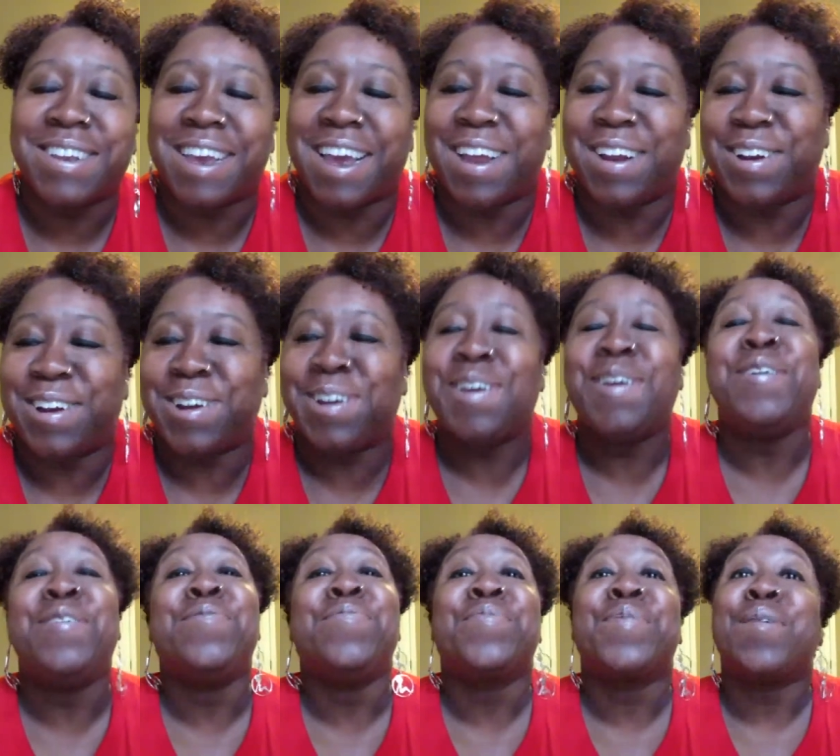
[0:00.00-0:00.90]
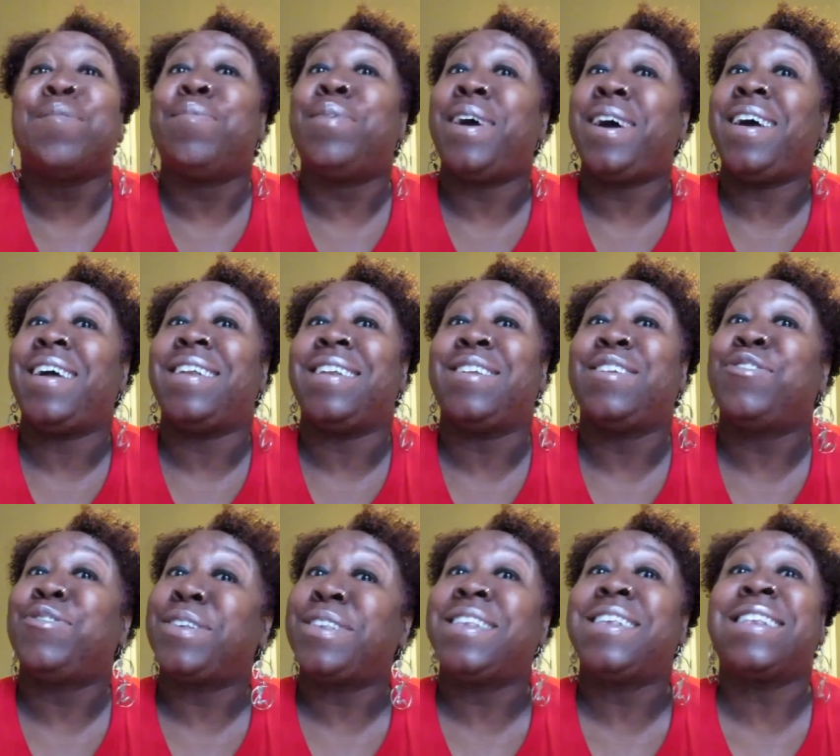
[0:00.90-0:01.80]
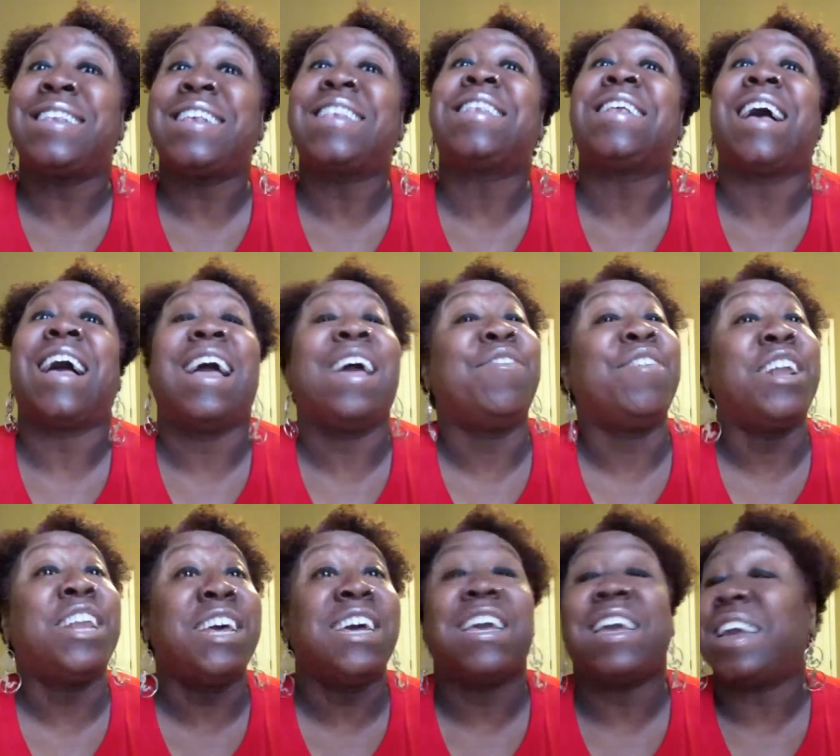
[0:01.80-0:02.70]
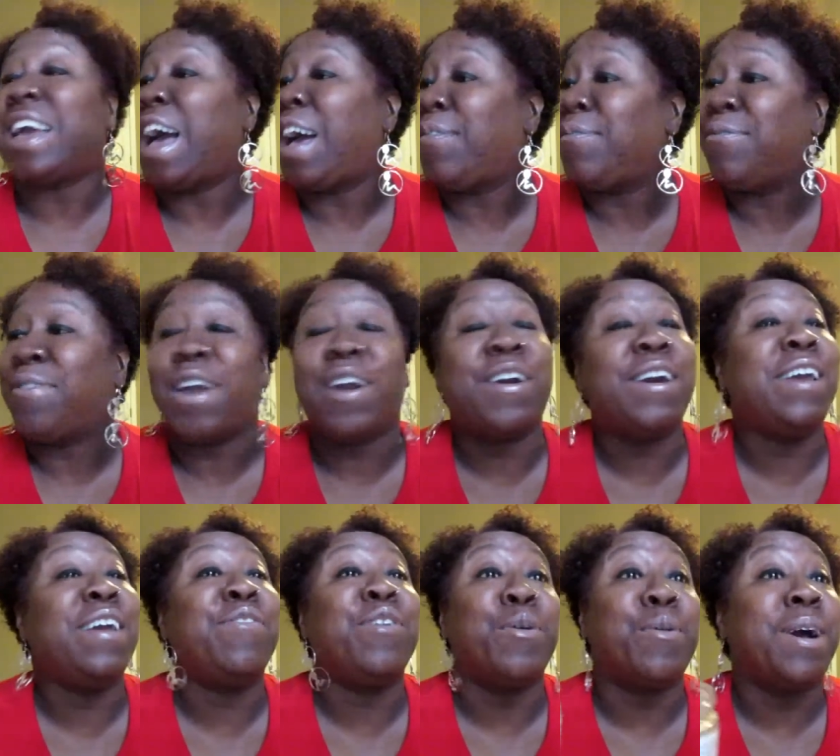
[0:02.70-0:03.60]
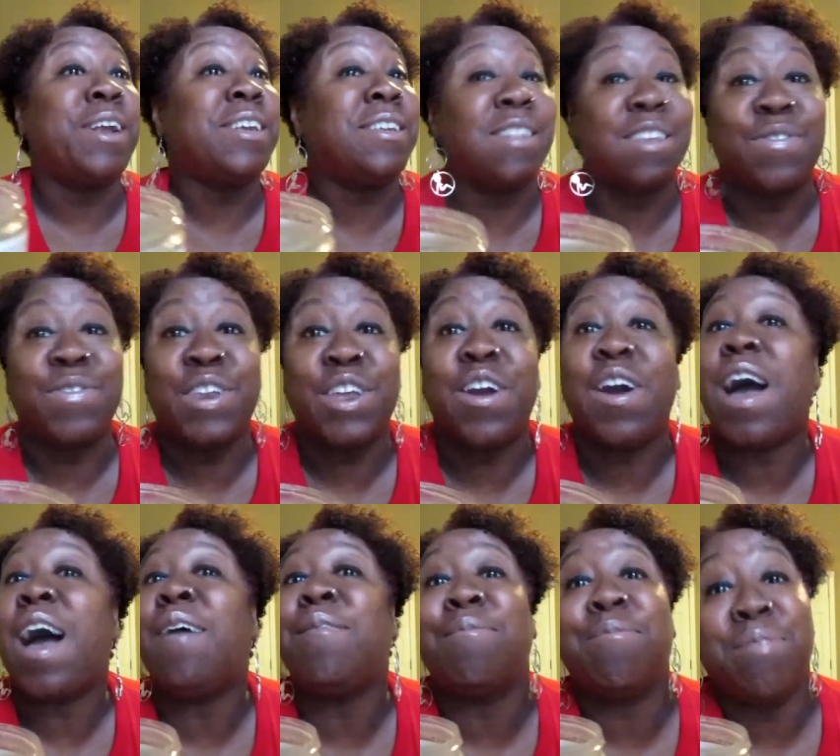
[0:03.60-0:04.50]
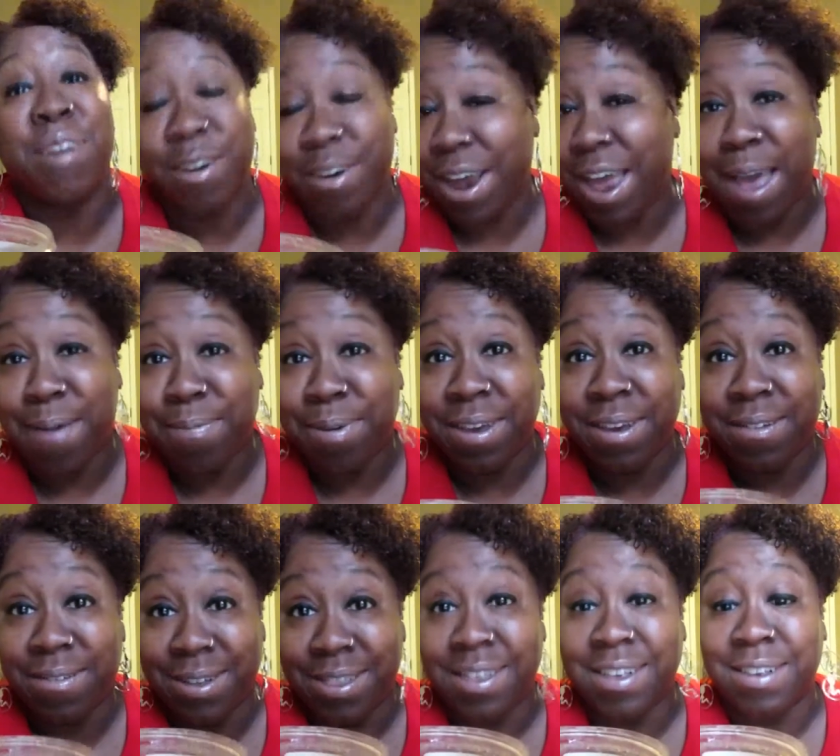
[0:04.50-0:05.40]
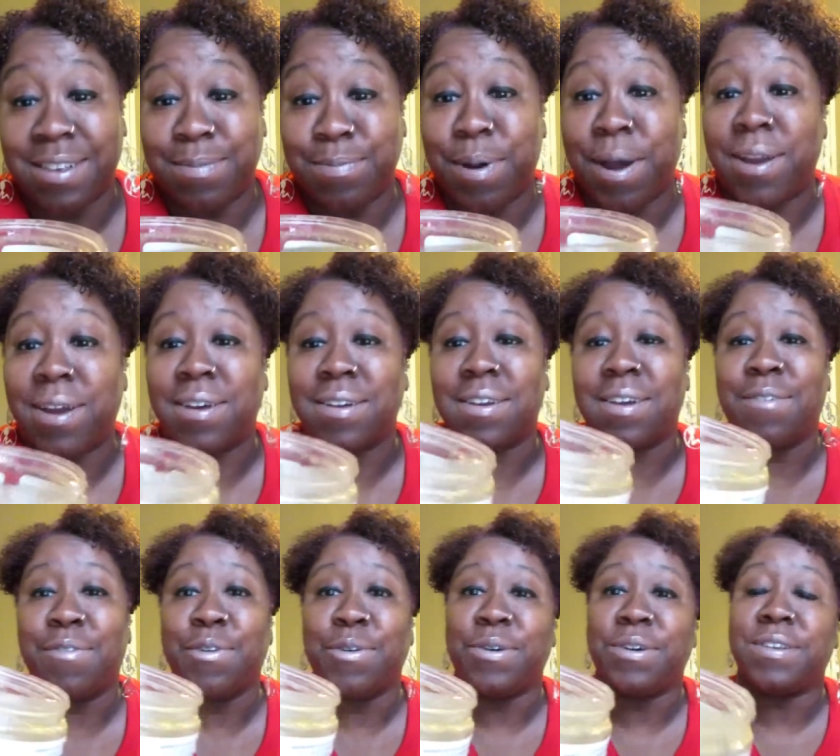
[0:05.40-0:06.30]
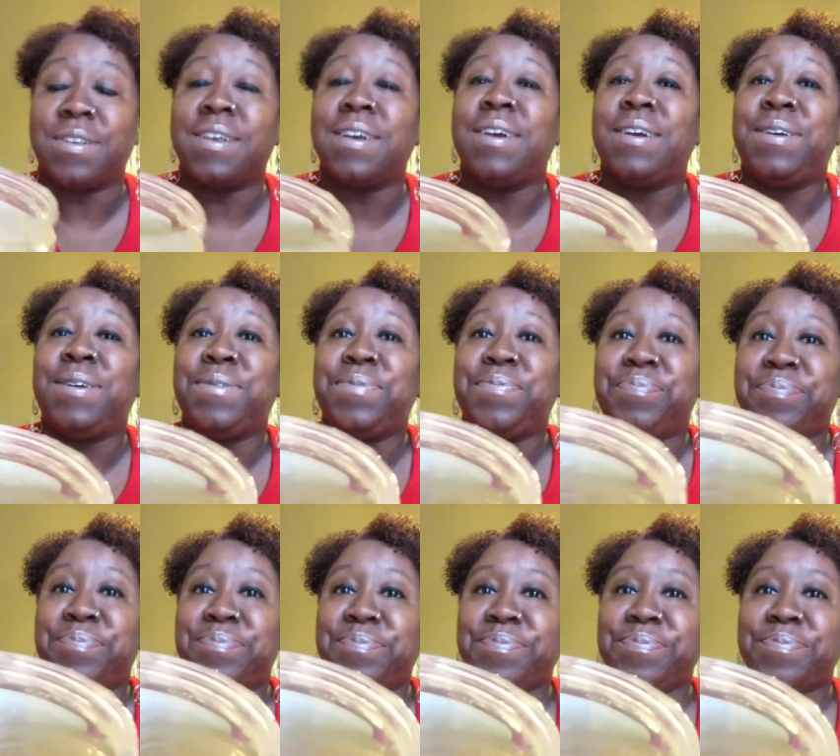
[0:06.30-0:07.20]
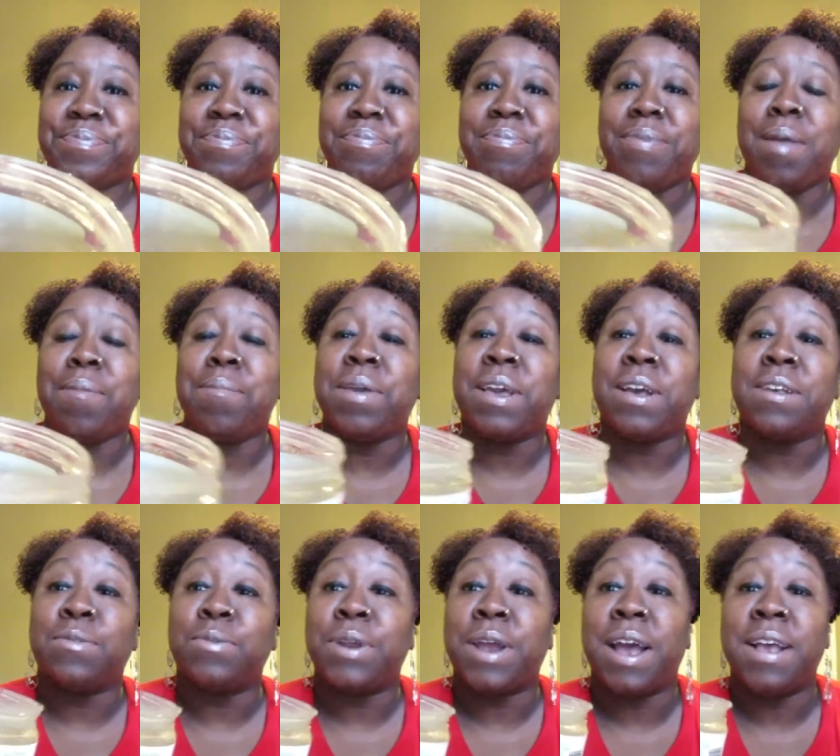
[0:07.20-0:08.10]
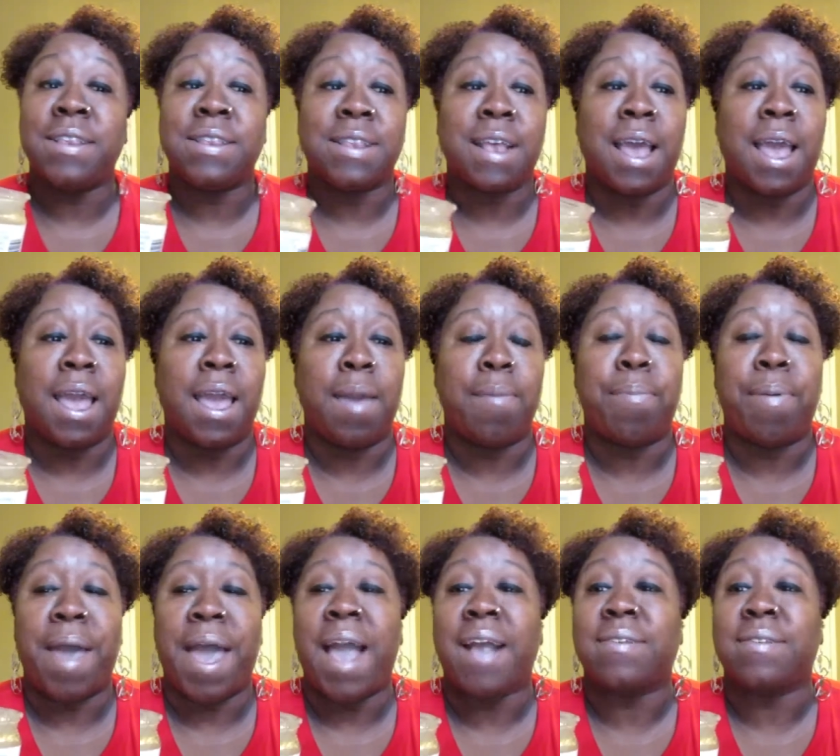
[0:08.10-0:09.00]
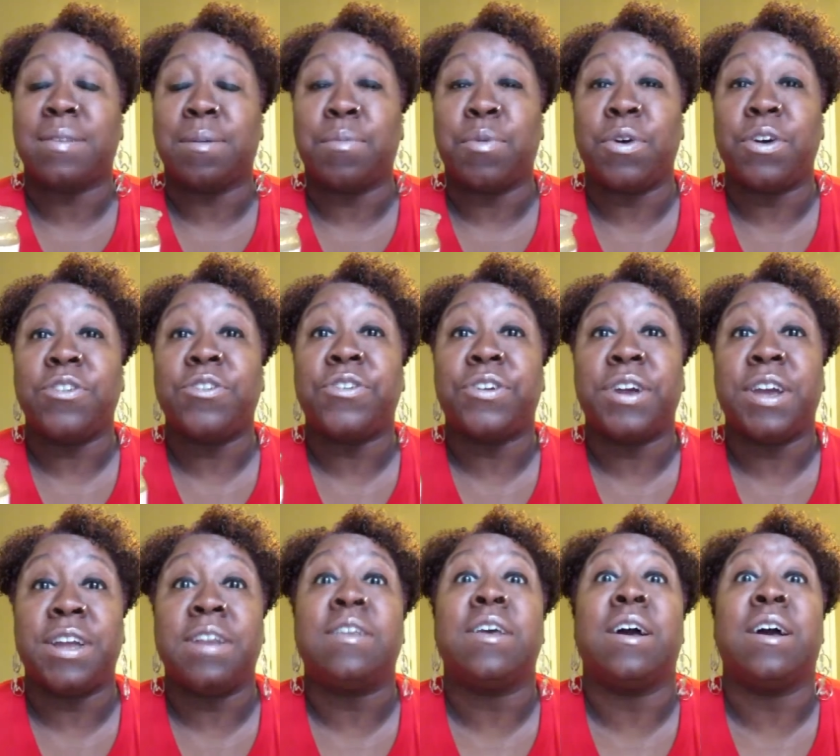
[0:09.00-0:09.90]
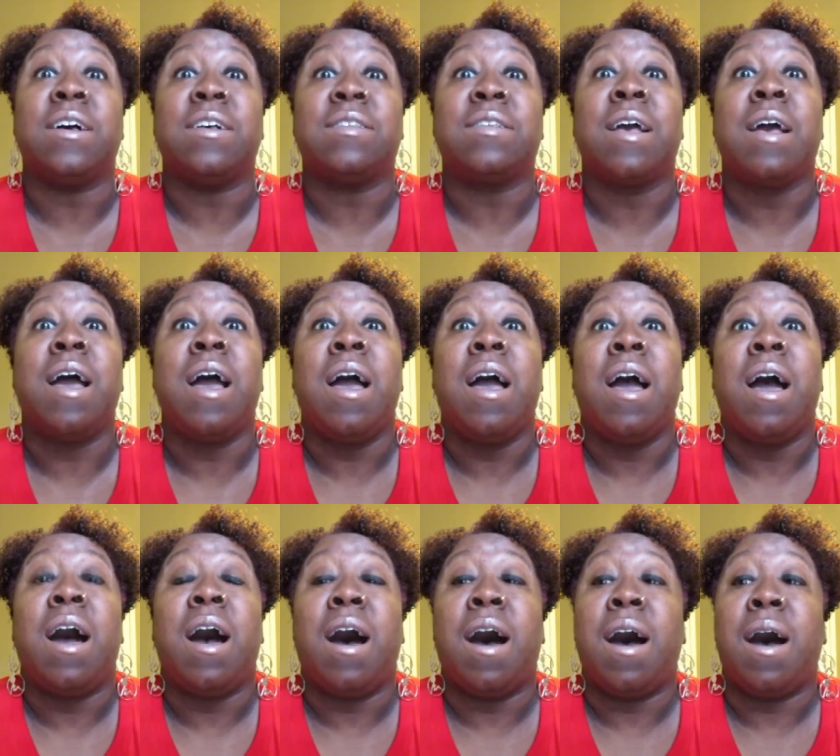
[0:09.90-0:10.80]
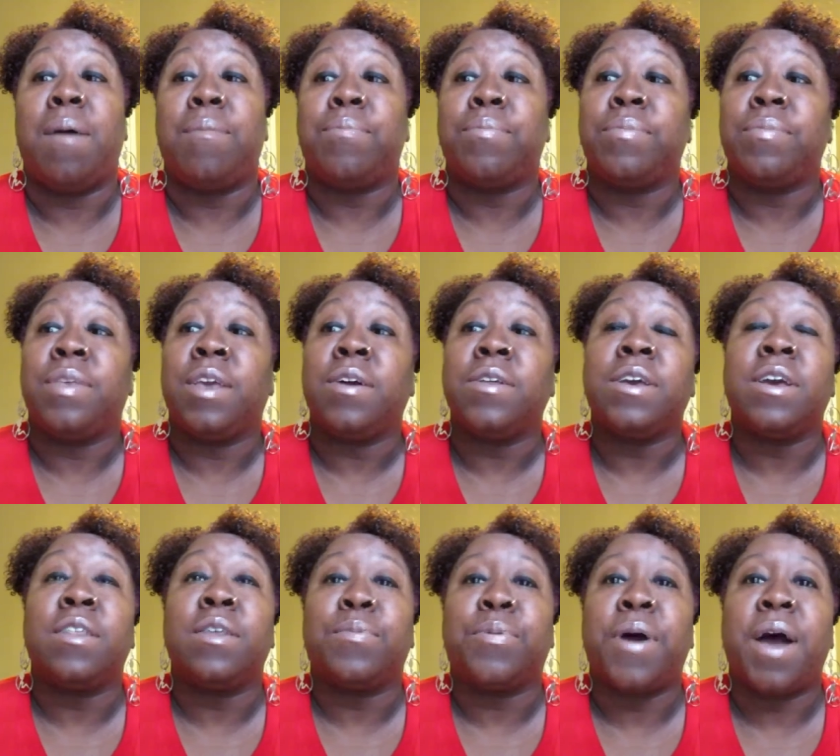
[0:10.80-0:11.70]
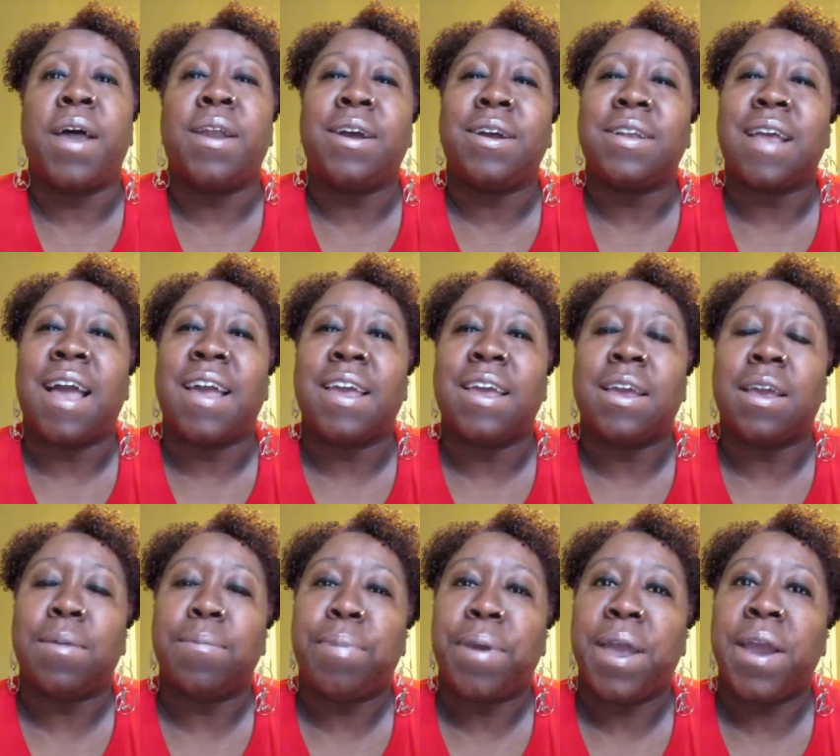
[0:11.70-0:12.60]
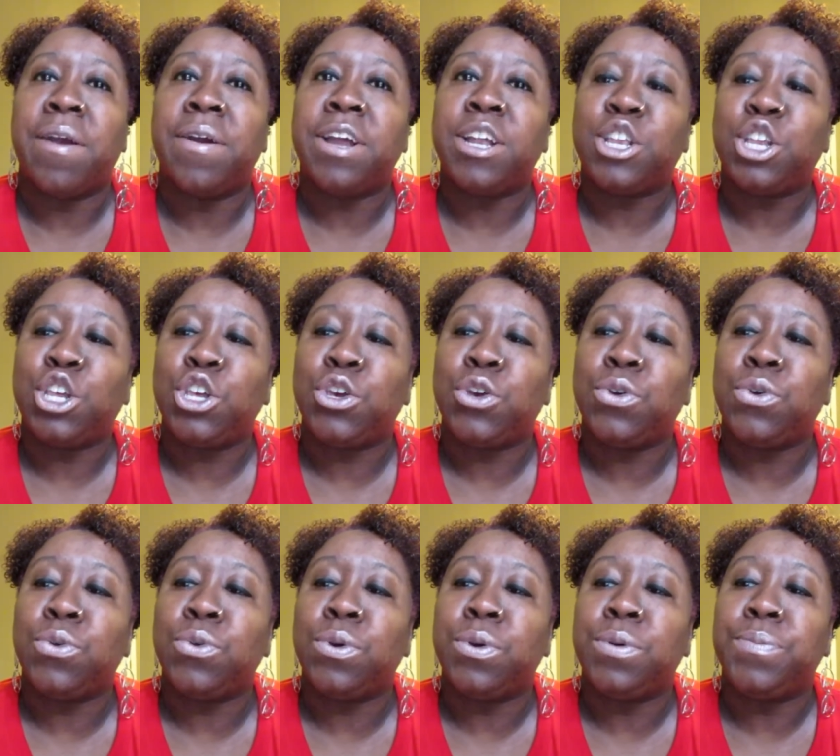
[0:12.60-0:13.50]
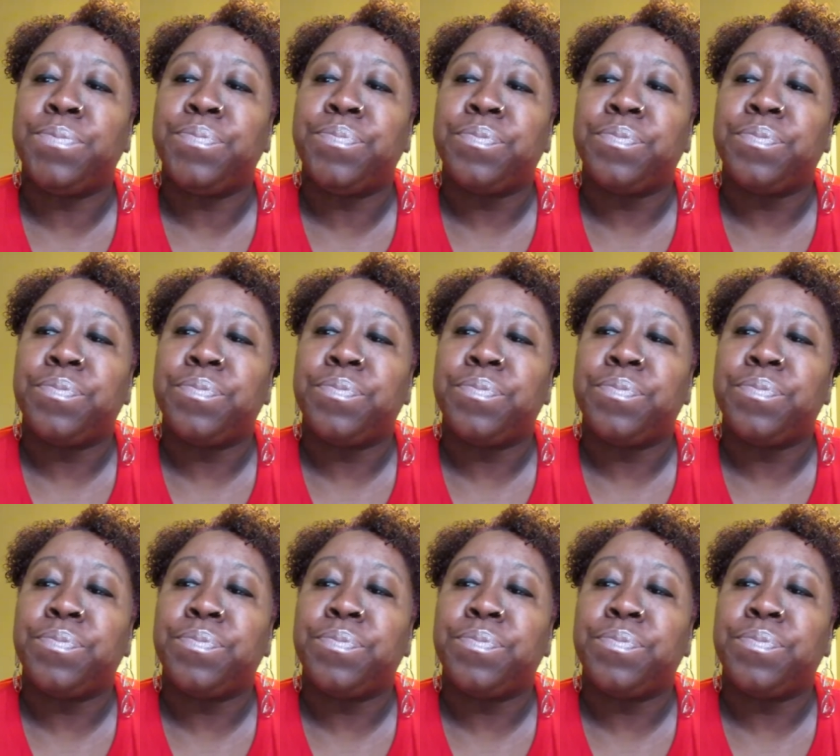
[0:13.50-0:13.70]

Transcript: container. But the Sister, if you're looking, I'm very, if you're watching this video, I'm very happy with this product of yours. Because when I say it packs the moisture, it does. Um, the only other product I can compare it to